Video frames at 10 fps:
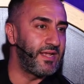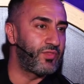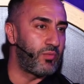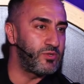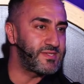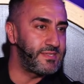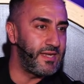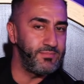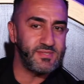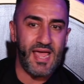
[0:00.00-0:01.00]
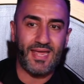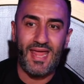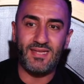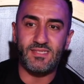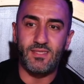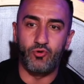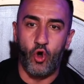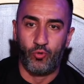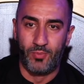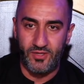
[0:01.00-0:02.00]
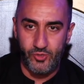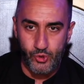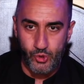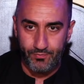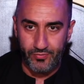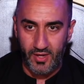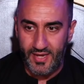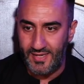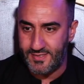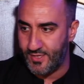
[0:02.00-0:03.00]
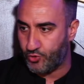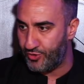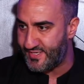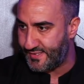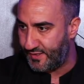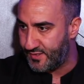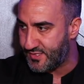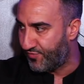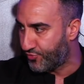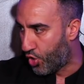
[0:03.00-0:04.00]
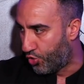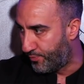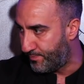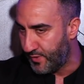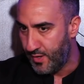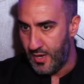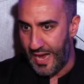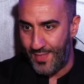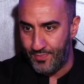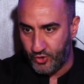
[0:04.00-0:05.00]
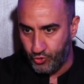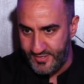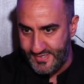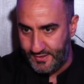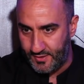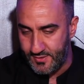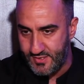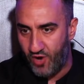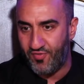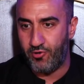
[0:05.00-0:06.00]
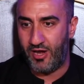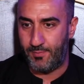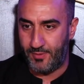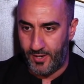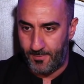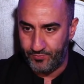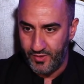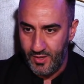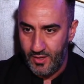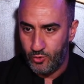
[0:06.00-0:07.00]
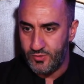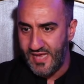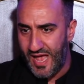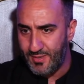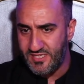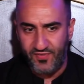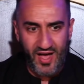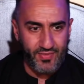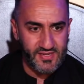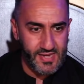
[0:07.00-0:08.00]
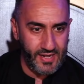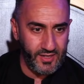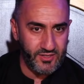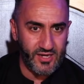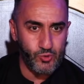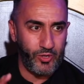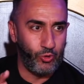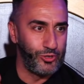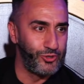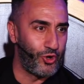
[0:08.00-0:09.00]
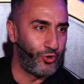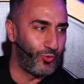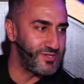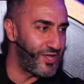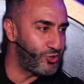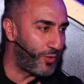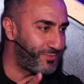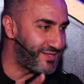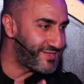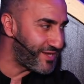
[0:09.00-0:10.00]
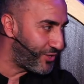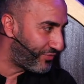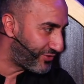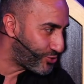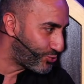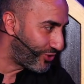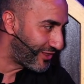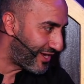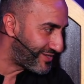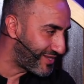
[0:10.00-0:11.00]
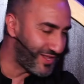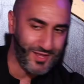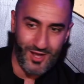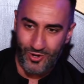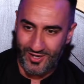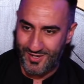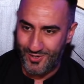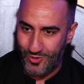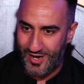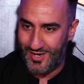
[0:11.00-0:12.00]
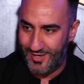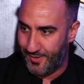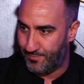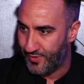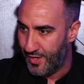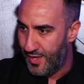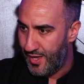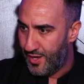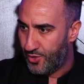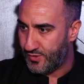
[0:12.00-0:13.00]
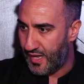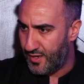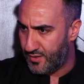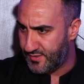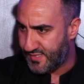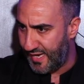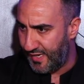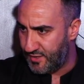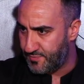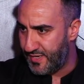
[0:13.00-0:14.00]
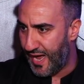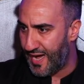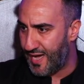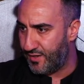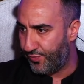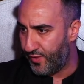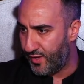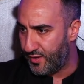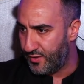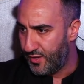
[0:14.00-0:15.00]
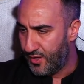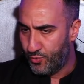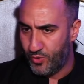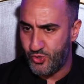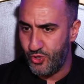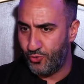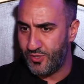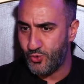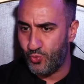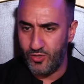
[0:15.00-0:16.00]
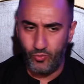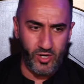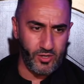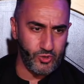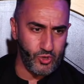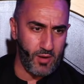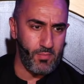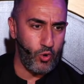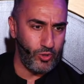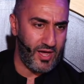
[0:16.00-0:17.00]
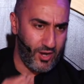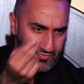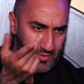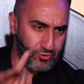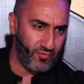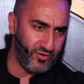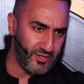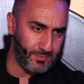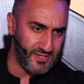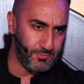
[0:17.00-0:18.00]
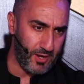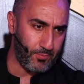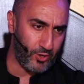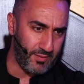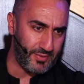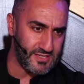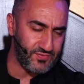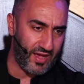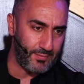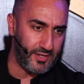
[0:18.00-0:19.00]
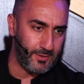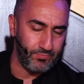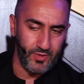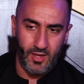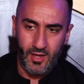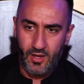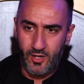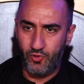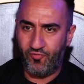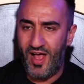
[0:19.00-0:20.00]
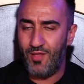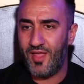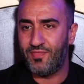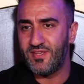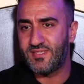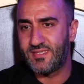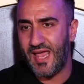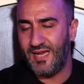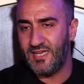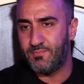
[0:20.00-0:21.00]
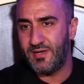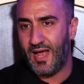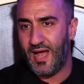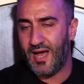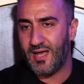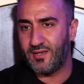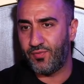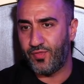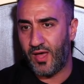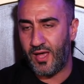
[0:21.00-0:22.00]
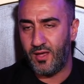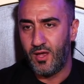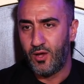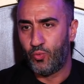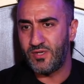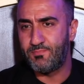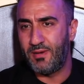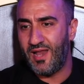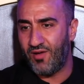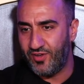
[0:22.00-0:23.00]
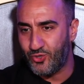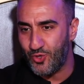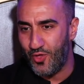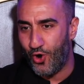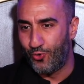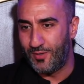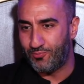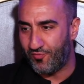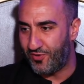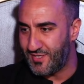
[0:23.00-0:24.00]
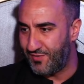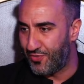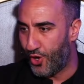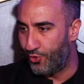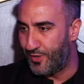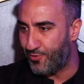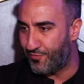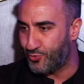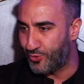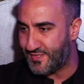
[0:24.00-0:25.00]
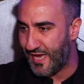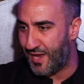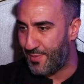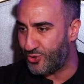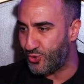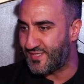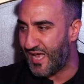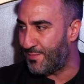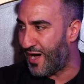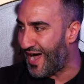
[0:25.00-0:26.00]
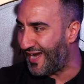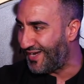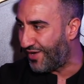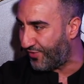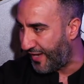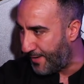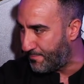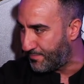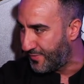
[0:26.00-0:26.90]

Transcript: the Muslims against the Romans, against the Christians of Rome and the Christians of Arabia. Usama's father, Zayd, as we all know, was the adopted son of Rasulullah sallallahu alayhi wa alayhi. Zayd bin Haritha was known as what? A mawla of the Prophet, peace be upon him and his family. And you found that this Zayd bin Haritha was beloved to the Holy Prophet. Even the Holy Prophet would say about Usama, I love him,